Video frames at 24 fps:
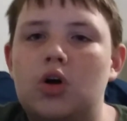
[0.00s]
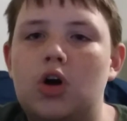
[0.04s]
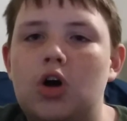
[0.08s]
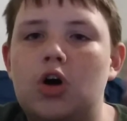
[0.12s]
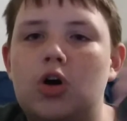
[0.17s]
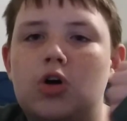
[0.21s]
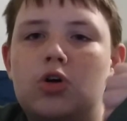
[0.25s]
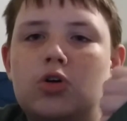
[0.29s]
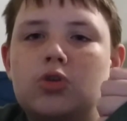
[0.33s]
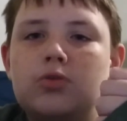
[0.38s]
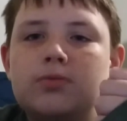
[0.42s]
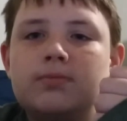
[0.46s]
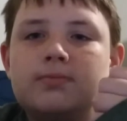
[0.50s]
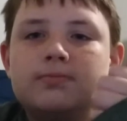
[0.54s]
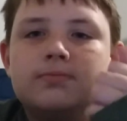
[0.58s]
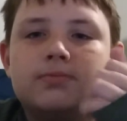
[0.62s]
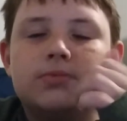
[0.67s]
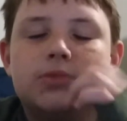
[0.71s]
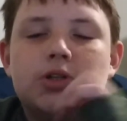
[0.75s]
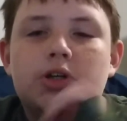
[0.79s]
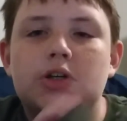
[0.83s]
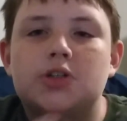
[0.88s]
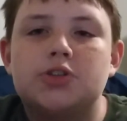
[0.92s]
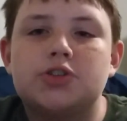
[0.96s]

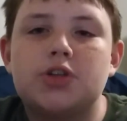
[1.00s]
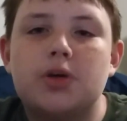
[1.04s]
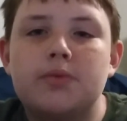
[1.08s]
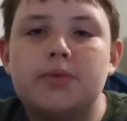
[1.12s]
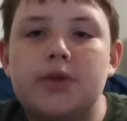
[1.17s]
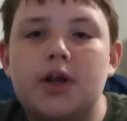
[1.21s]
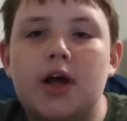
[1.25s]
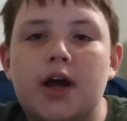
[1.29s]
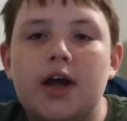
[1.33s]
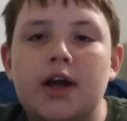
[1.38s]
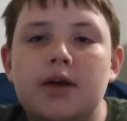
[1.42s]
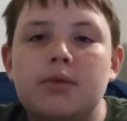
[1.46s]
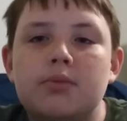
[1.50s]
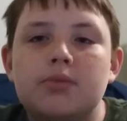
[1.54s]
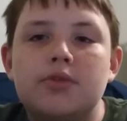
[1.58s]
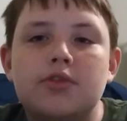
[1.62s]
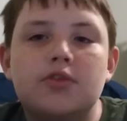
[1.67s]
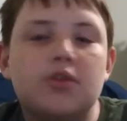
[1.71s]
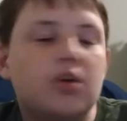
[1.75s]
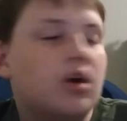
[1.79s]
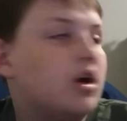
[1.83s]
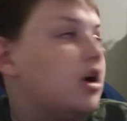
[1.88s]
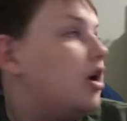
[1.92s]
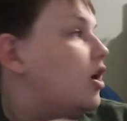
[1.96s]
Home.
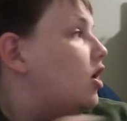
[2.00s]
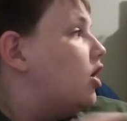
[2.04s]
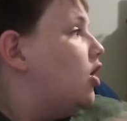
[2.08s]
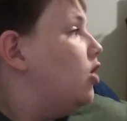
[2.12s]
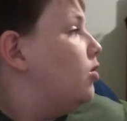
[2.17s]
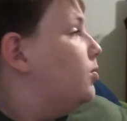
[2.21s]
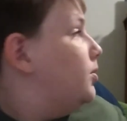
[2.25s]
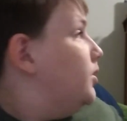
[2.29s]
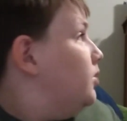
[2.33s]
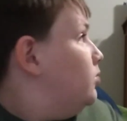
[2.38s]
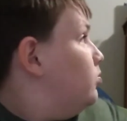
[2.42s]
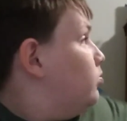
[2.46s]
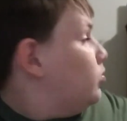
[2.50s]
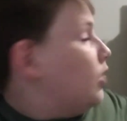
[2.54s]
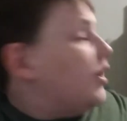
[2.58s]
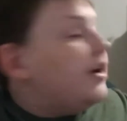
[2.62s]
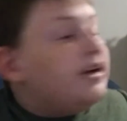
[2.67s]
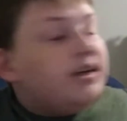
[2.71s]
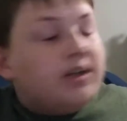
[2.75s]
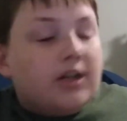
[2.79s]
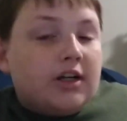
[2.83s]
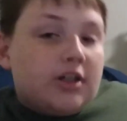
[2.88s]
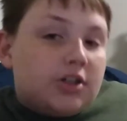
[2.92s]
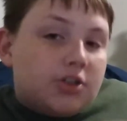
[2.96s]
Sometimes I'll be
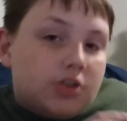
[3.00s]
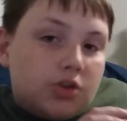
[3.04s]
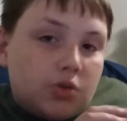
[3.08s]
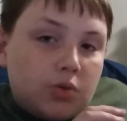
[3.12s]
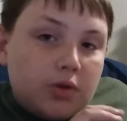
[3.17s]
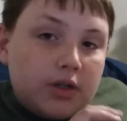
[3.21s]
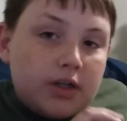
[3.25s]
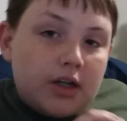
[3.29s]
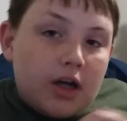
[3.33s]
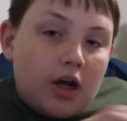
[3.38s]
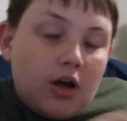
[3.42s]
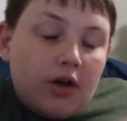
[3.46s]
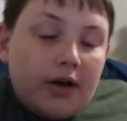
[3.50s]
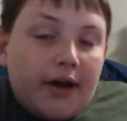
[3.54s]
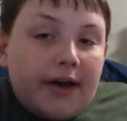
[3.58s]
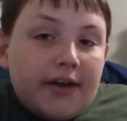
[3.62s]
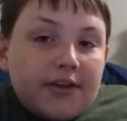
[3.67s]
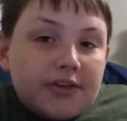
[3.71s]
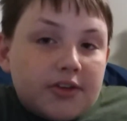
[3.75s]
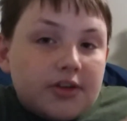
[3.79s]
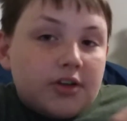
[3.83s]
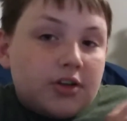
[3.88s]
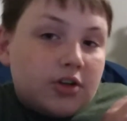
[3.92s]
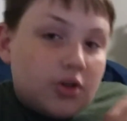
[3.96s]
right next to it. I'll
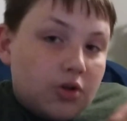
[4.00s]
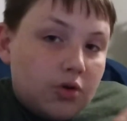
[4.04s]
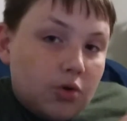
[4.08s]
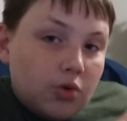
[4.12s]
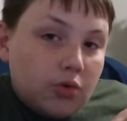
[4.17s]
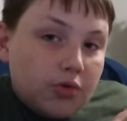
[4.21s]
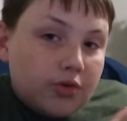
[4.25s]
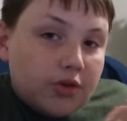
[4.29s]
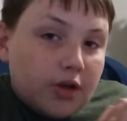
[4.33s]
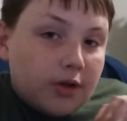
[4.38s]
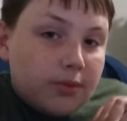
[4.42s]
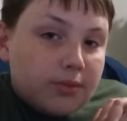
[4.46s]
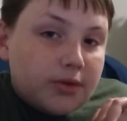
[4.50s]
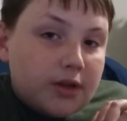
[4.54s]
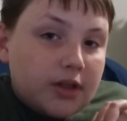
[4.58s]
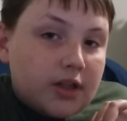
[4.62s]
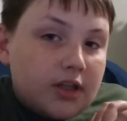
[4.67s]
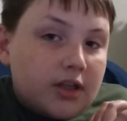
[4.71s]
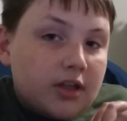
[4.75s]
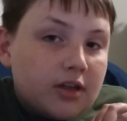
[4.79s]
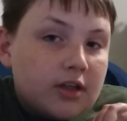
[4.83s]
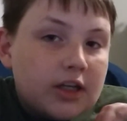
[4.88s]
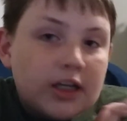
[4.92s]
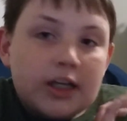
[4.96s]
ask it to do
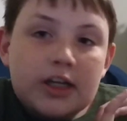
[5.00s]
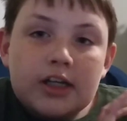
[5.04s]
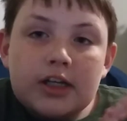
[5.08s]
something,